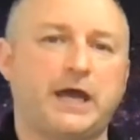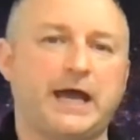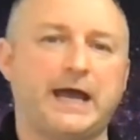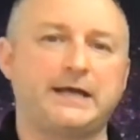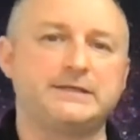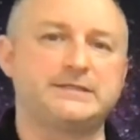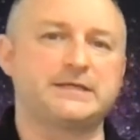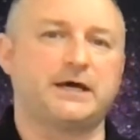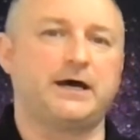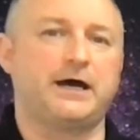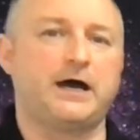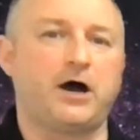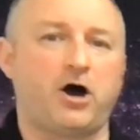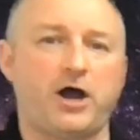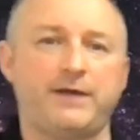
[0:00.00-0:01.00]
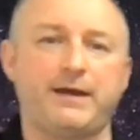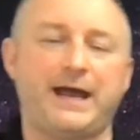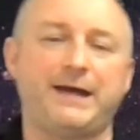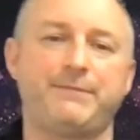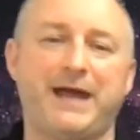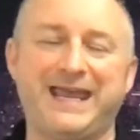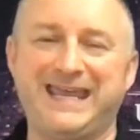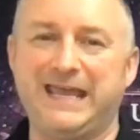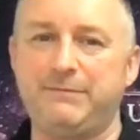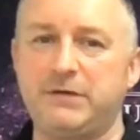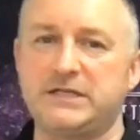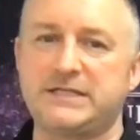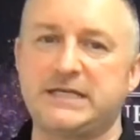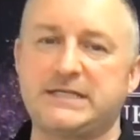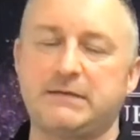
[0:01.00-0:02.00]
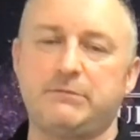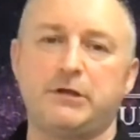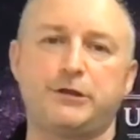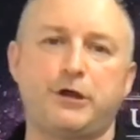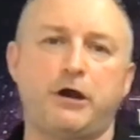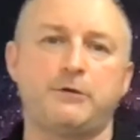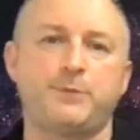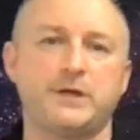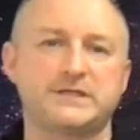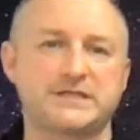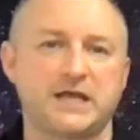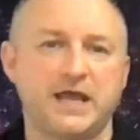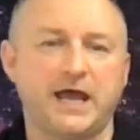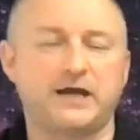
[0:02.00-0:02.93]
and I am a hypnotist, hypnotherapist,